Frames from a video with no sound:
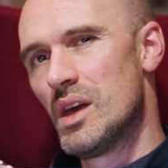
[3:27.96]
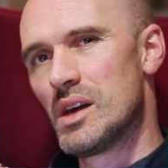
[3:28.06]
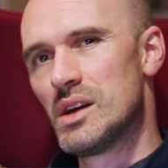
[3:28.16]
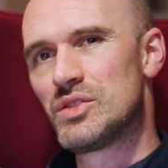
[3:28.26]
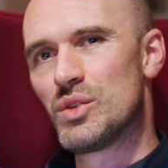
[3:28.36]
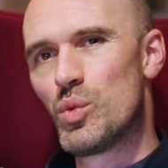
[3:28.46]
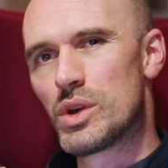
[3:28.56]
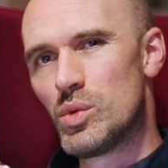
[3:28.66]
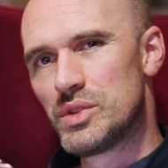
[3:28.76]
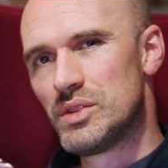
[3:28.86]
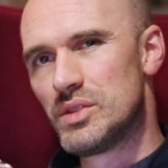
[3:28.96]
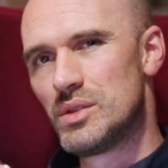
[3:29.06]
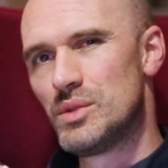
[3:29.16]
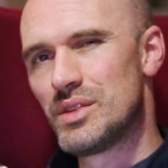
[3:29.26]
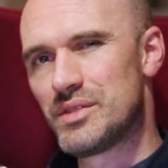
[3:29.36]
And so what I want you to
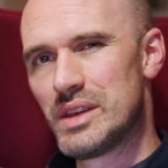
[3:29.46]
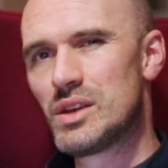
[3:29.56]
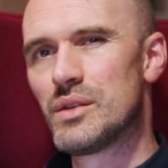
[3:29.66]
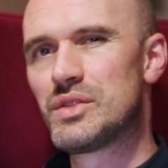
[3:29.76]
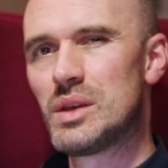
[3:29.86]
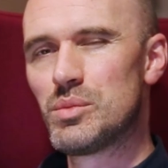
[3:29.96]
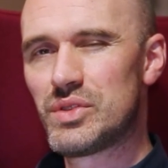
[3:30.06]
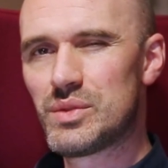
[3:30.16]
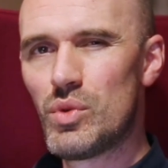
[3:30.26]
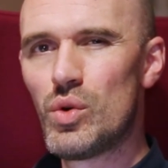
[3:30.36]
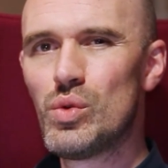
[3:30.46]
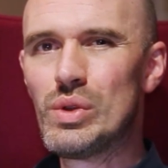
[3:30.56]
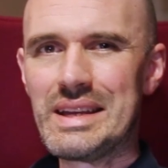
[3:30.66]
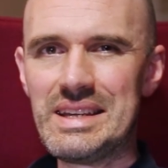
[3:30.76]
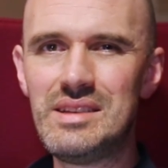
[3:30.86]
do is to think of some small,
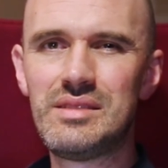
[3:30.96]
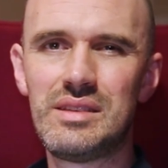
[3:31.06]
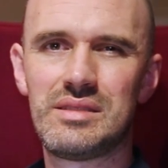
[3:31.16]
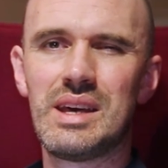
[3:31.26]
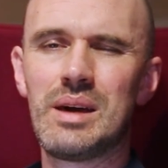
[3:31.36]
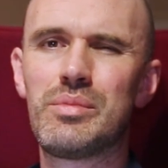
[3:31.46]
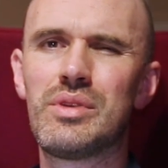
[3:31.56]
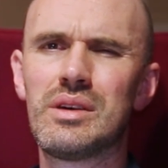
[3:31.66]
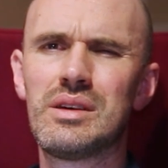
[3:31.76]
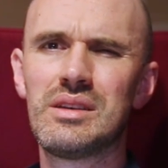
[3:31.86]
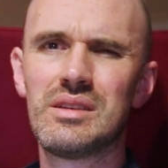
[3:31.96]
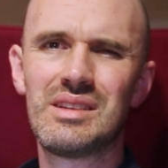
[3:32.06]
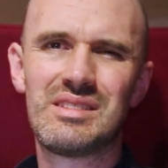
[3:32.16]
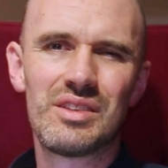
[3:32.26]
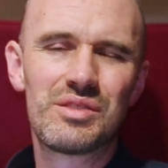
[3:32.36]
easy step that
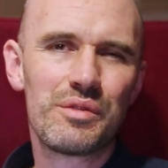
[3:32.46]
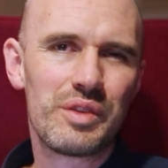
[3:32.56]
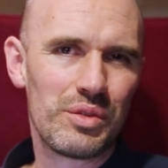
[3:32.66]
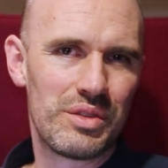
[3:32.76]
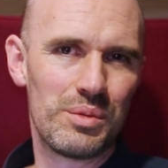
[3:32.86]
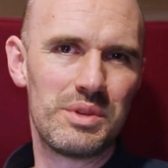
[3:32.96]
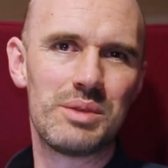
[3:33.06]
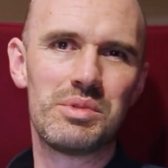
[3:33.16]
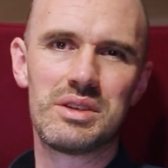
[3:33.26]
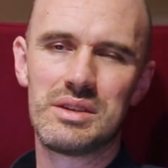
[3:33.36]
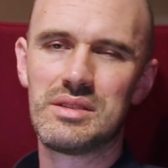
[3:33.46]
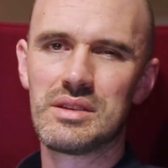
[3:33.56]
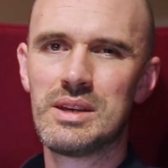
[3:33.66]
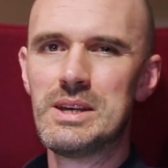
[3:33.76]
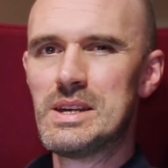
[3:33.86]
it doesn't feel too
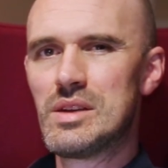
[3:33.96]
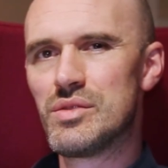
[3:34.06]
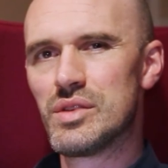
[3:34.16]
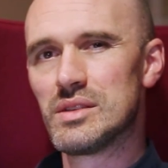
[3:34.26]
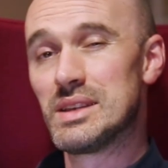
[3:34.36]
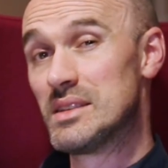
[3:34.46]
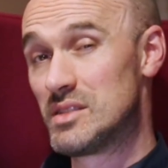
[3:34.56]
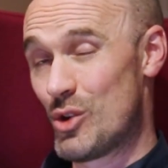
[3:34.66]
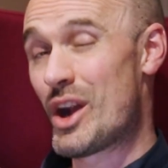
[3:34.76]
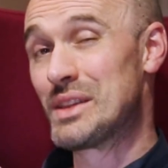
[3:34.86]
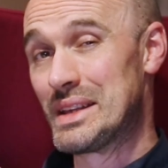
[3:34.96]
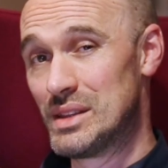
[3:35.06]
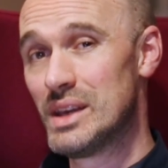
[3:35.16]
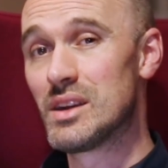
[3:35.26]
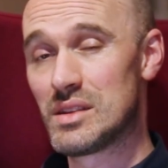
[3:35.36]
intimidating, that is directly
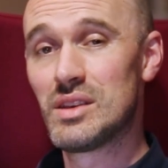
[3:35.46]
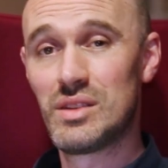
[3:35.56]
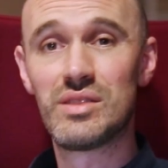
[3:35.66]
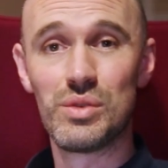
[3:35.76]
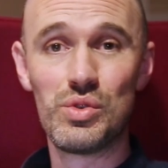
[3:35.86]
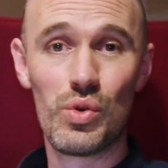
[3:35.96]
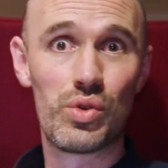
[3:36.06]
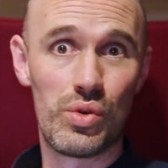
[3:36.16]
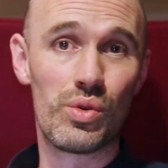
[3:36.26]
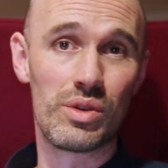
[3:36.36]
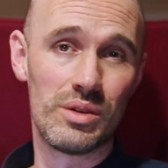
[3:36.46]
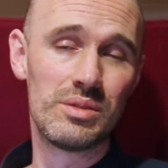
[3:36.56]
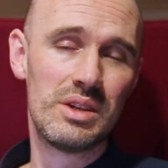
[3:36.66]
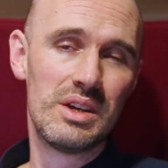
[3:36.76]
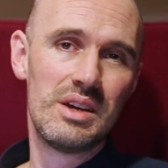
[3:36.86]
linked to your core
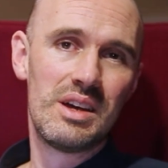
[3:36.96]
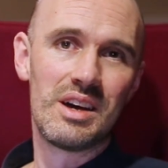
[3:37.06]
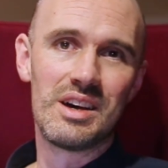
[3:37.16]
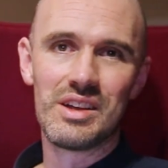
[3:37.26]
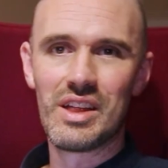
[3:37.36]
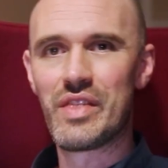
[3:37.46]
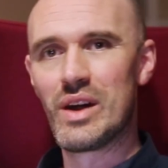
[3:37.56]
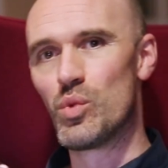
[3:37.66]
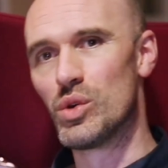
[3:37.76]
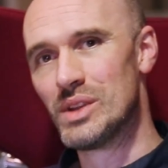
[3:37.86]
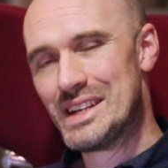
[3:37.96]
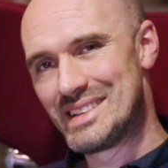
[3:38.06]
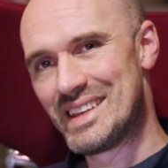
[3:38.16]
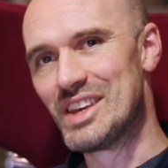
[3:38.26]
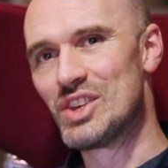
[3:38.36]
goal, that will
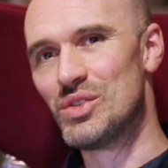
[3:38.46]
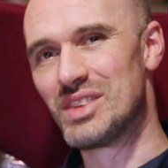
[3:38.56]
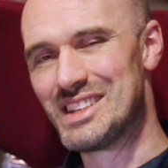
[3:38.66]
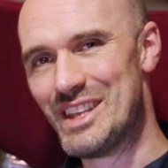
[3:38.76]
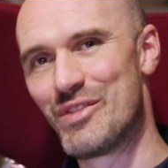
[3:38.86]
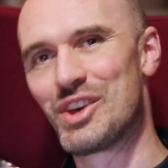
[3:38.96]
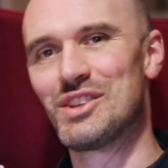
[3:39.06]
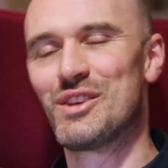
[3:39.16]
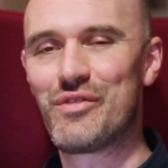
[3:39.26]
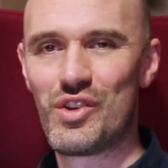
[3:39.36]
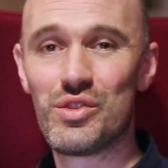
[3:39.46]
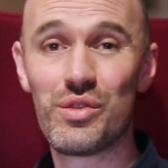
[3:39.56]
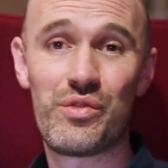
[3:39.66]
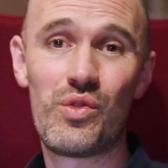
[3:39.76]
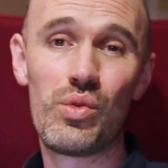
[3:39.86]
take you significantly further
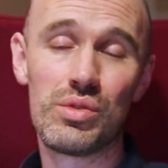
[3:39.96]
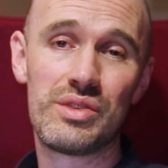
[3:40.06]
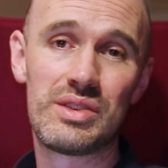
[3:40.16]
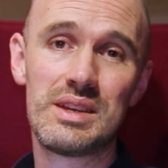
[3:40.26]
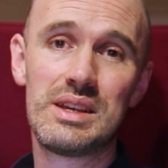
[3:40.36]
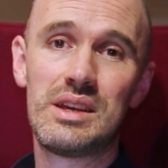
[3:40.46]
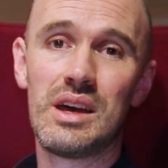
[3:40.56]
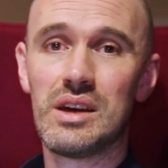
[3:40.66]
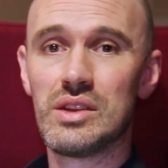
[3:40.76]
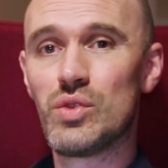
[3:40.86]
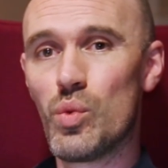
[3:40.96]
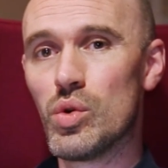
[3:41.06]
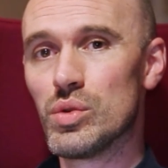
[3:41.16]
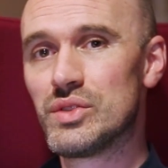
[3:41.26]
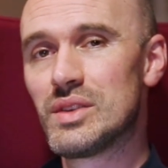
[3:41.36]
forwards
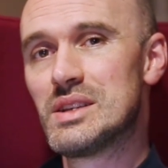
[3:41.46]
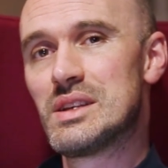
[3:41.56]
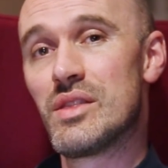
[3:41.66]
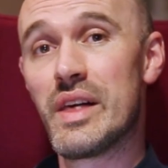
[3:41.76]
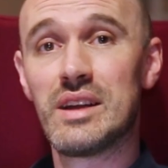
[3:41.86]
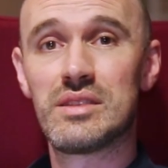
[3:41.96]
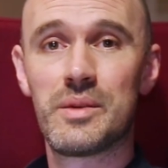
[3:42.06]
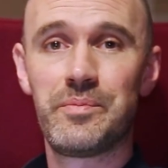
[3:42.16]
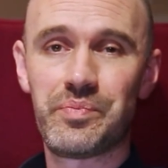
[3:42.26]
towards that